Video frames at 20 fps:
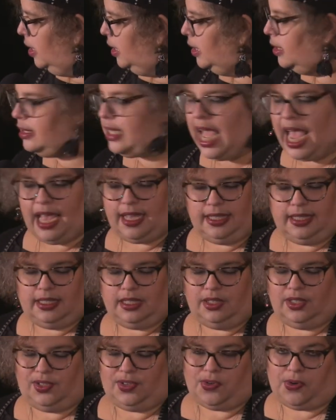
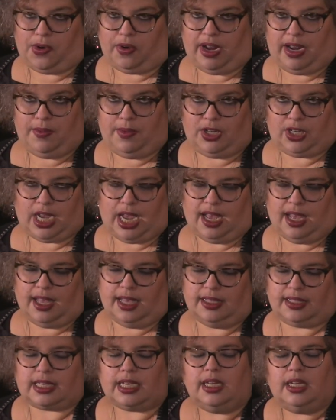last story, which
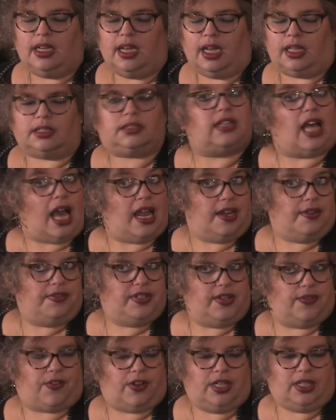has a lot of
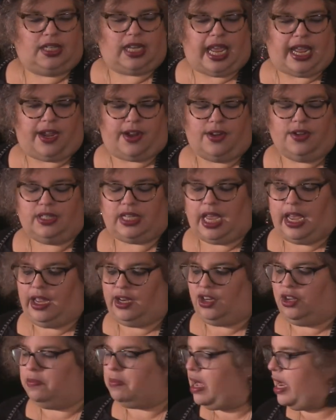different layers,
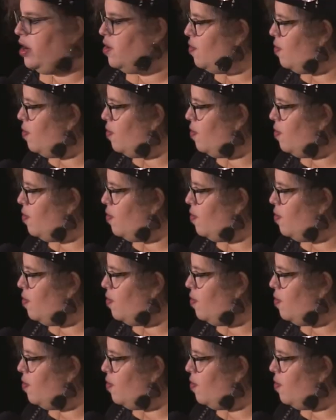and you might